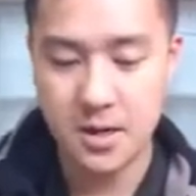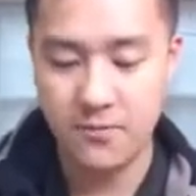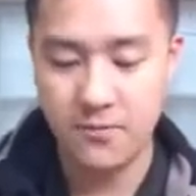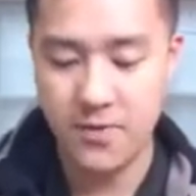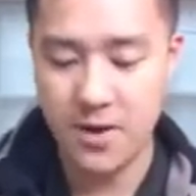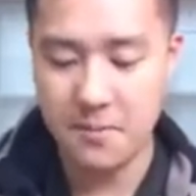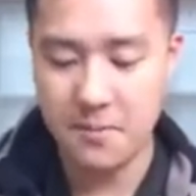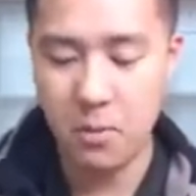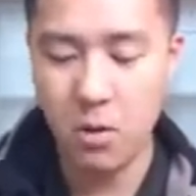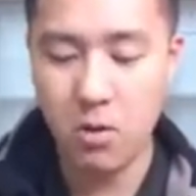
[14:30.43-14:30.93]

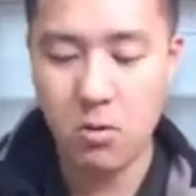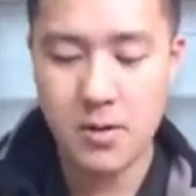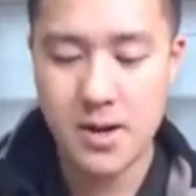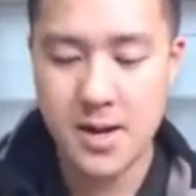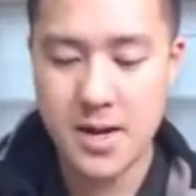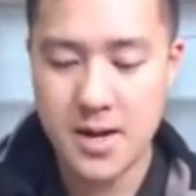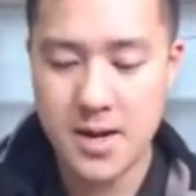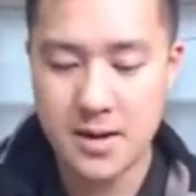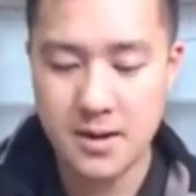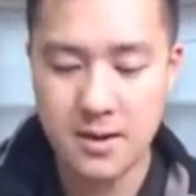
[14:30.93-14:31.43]

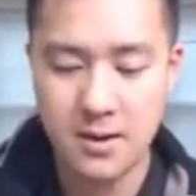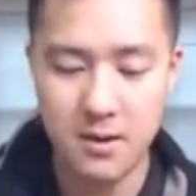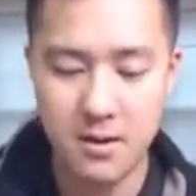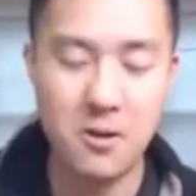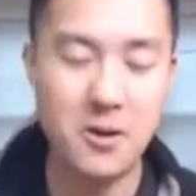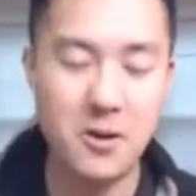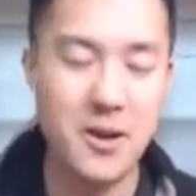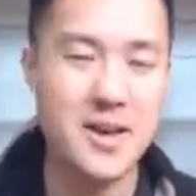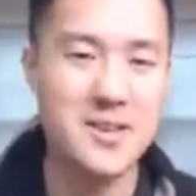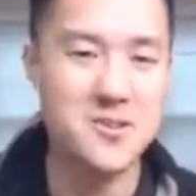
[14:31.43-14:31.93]
Vaporeon.
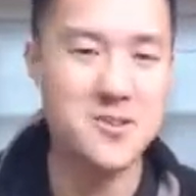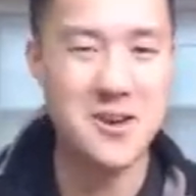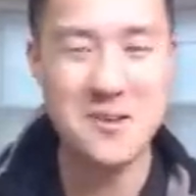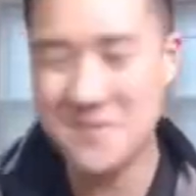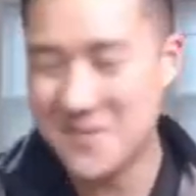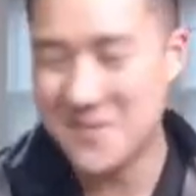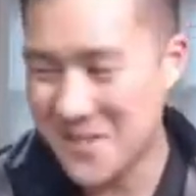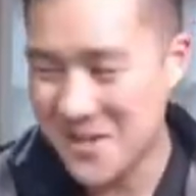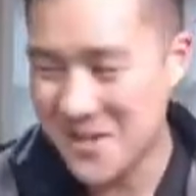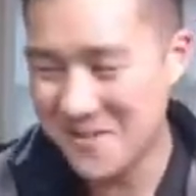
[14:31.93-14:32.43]
Okay, so I'm
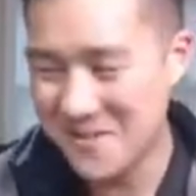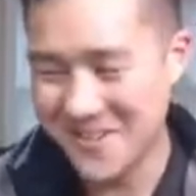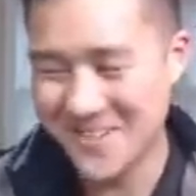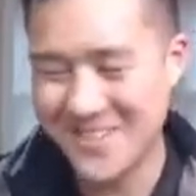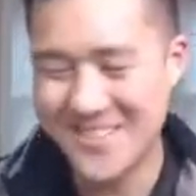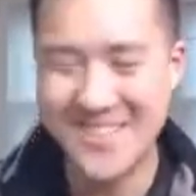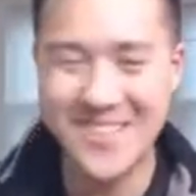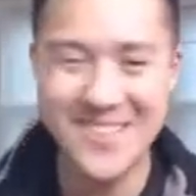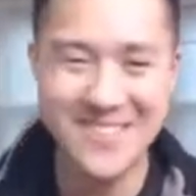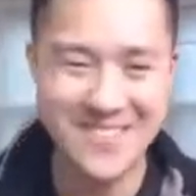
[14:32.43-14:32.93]
super
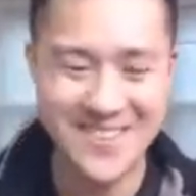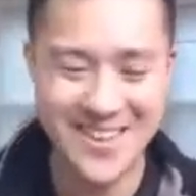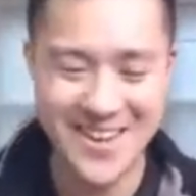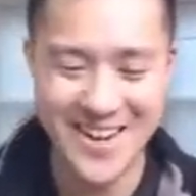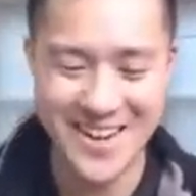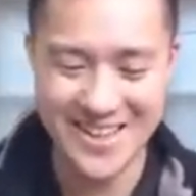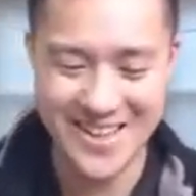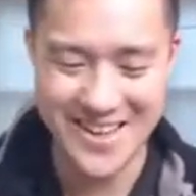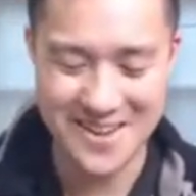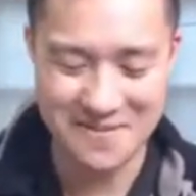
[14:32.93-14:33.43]
stoked we
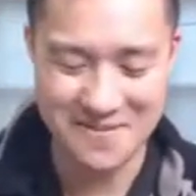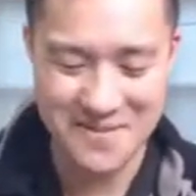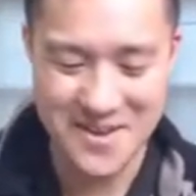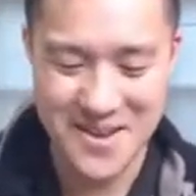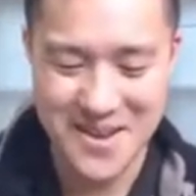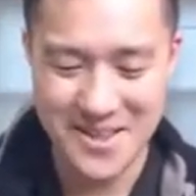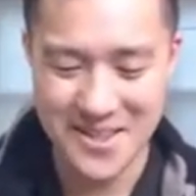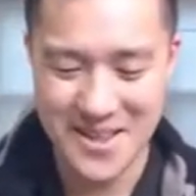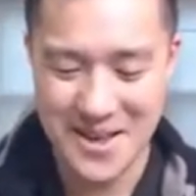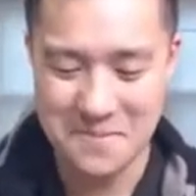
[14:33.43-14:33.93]
got that
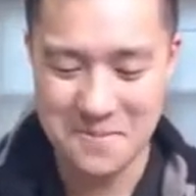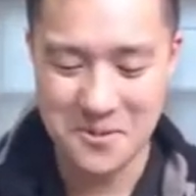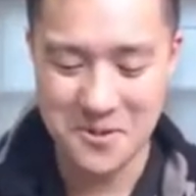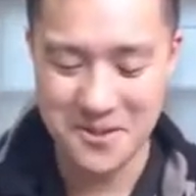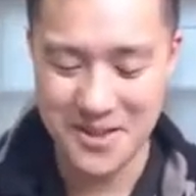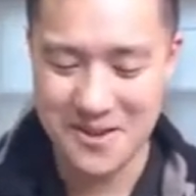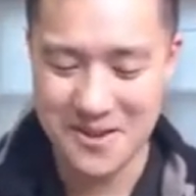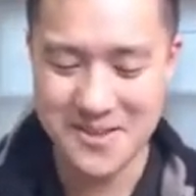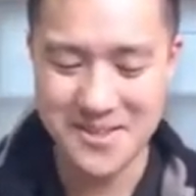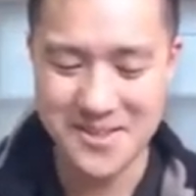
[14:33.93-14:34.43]
that pull.
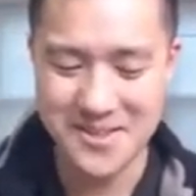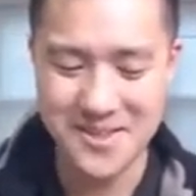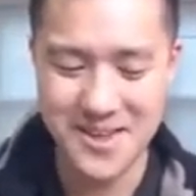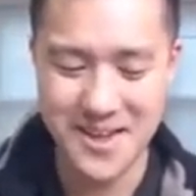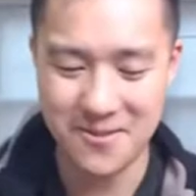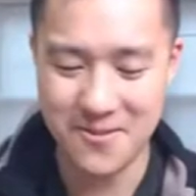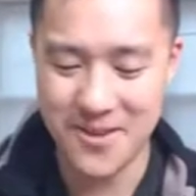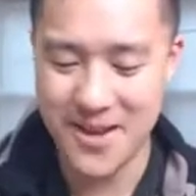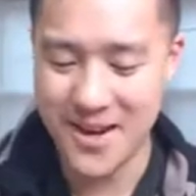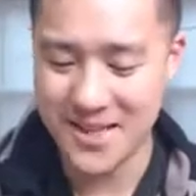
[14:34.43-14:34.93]
That was
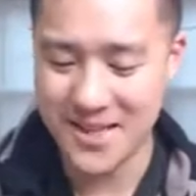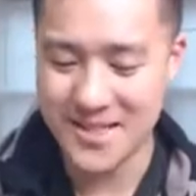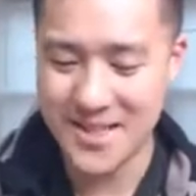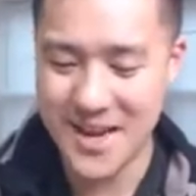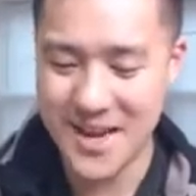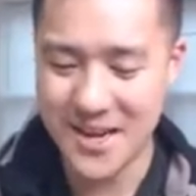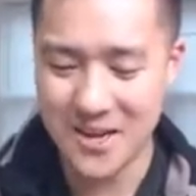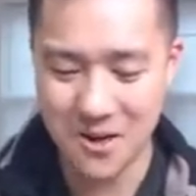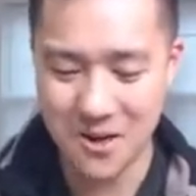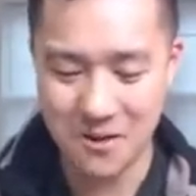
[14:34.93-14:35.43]
insane. We got a
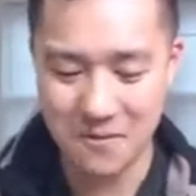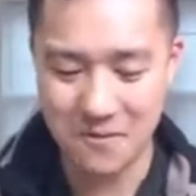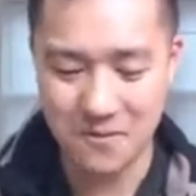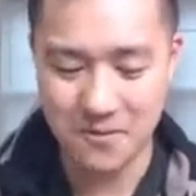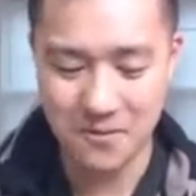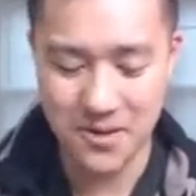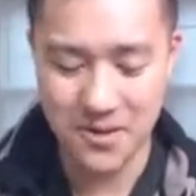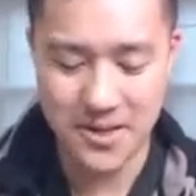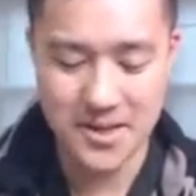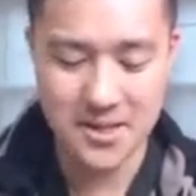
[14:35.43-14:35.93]
tag call.
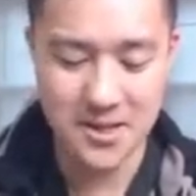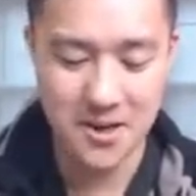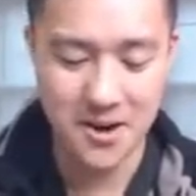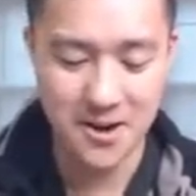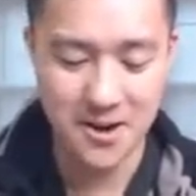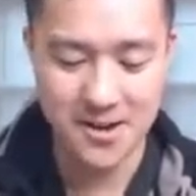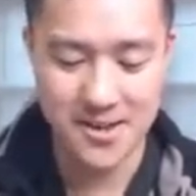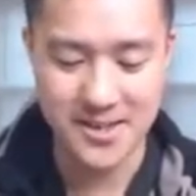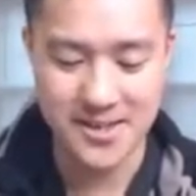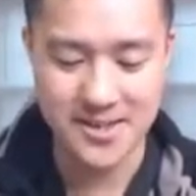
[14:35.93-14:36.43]
This
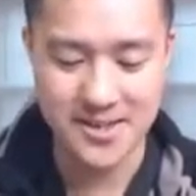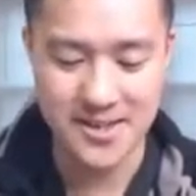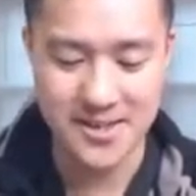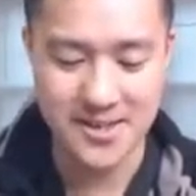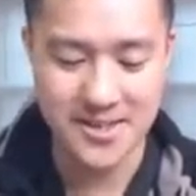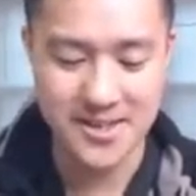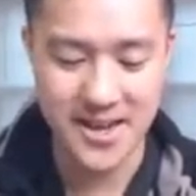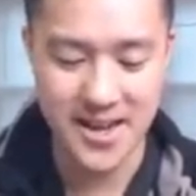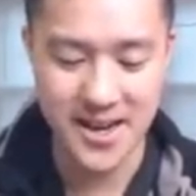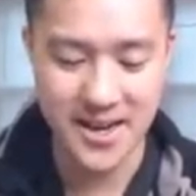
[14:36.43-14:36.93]
card is
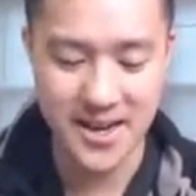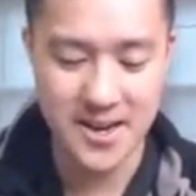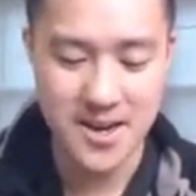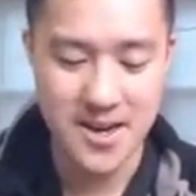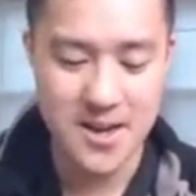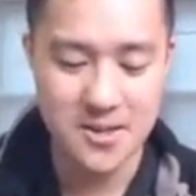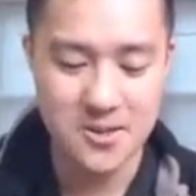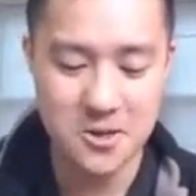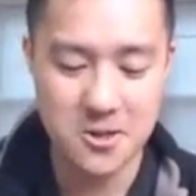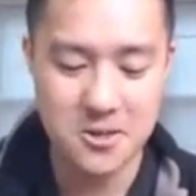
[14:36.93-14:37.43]
insane.
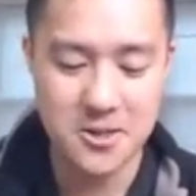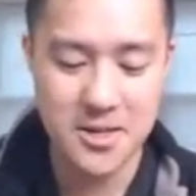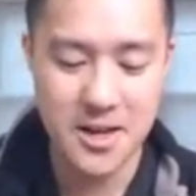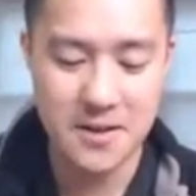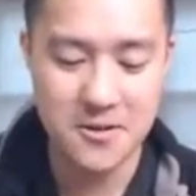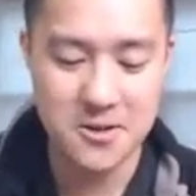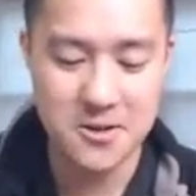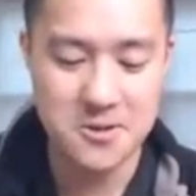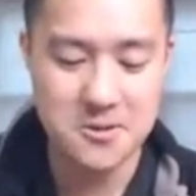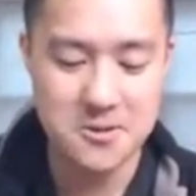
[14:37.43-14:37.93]
Search your deck
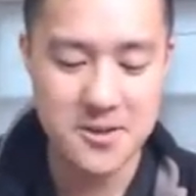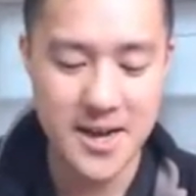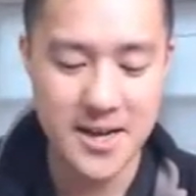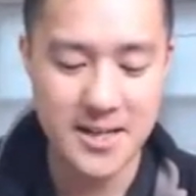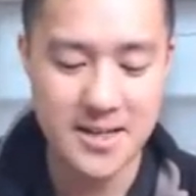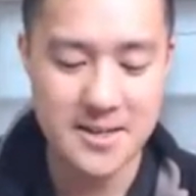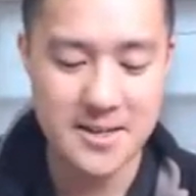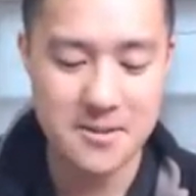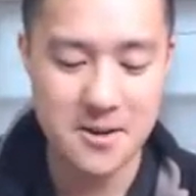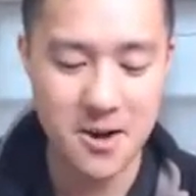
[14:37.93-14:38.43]
for two tag
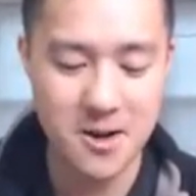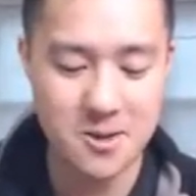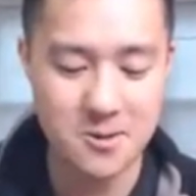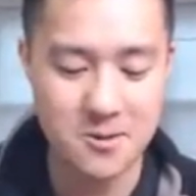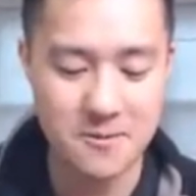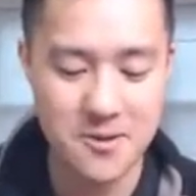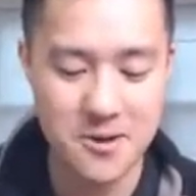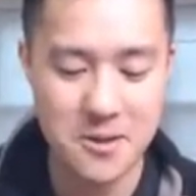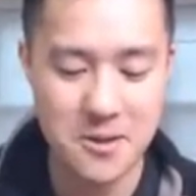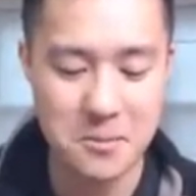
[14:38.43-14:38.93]
team cards.
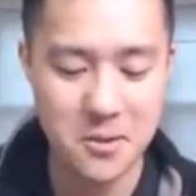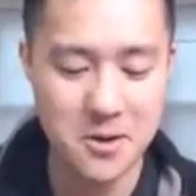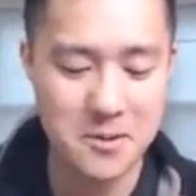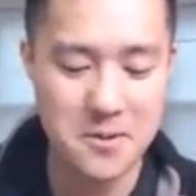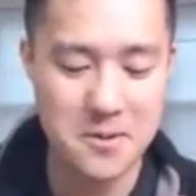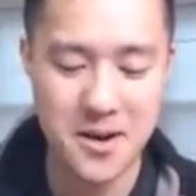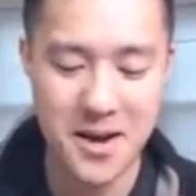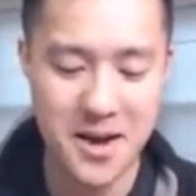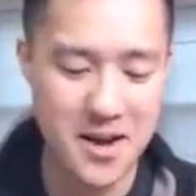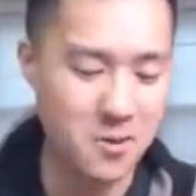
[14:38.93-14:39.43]
Reveal them, put them
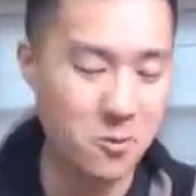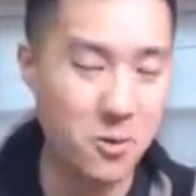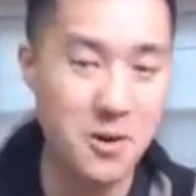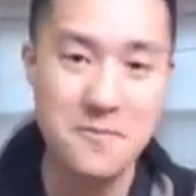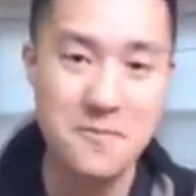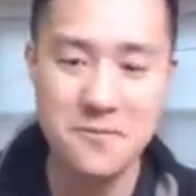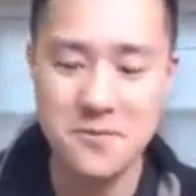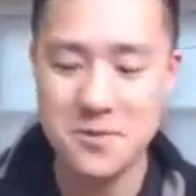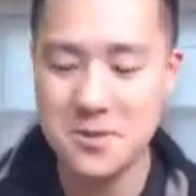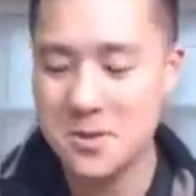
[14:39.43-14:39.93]
in your hand.
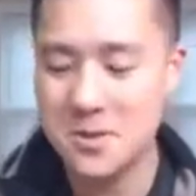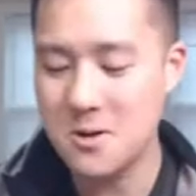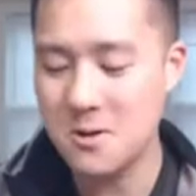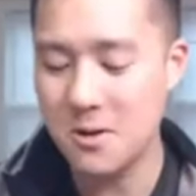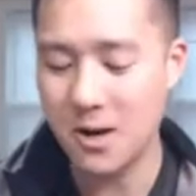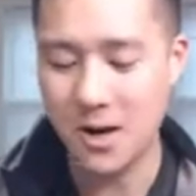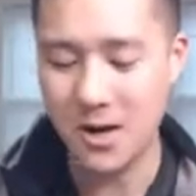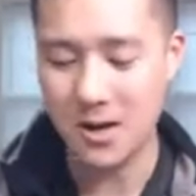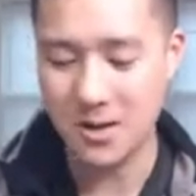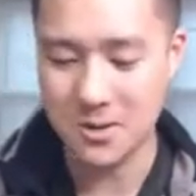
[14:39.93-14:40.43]
One, two,
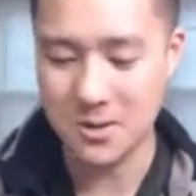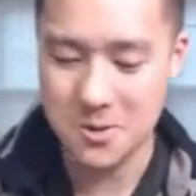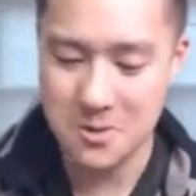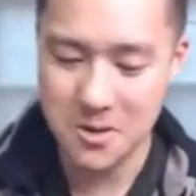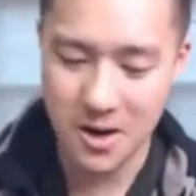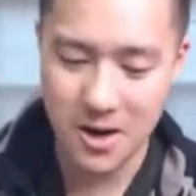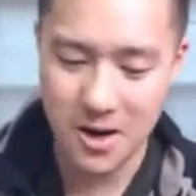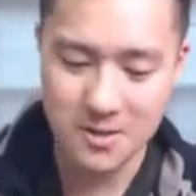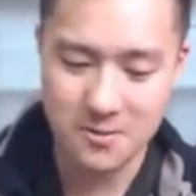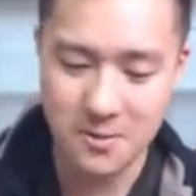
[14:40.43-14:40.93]
uh, two
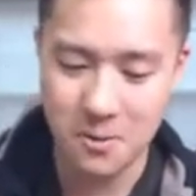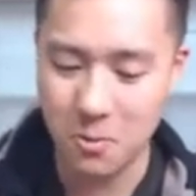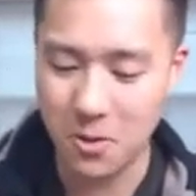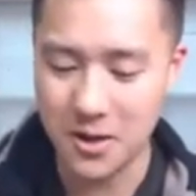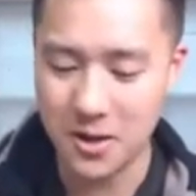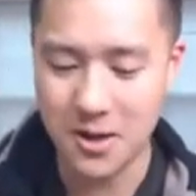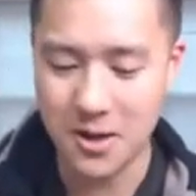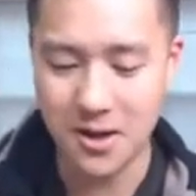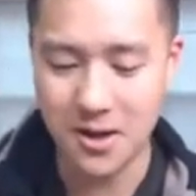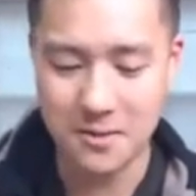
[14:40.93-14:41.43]
cards for
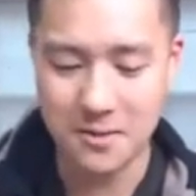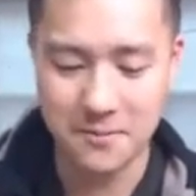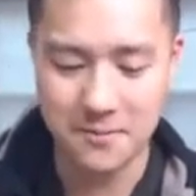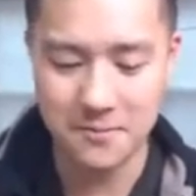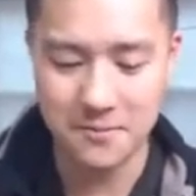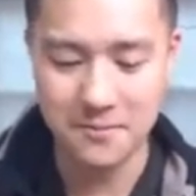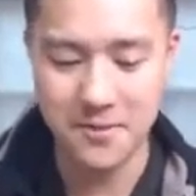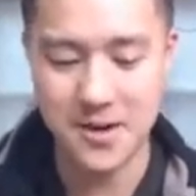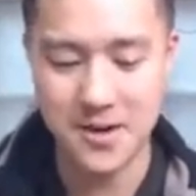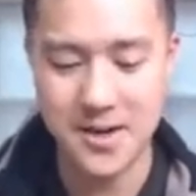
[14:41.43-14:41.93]
one card.
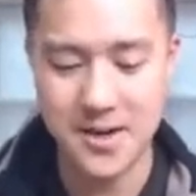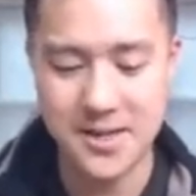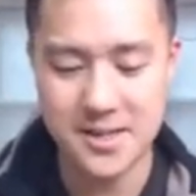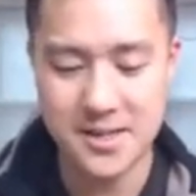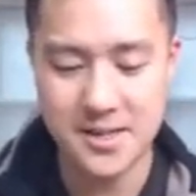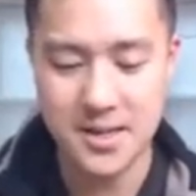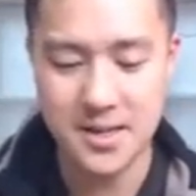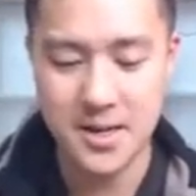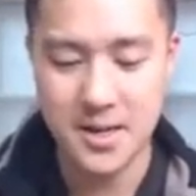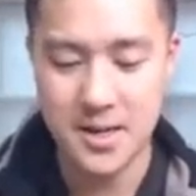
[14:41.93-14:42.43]
Very nice.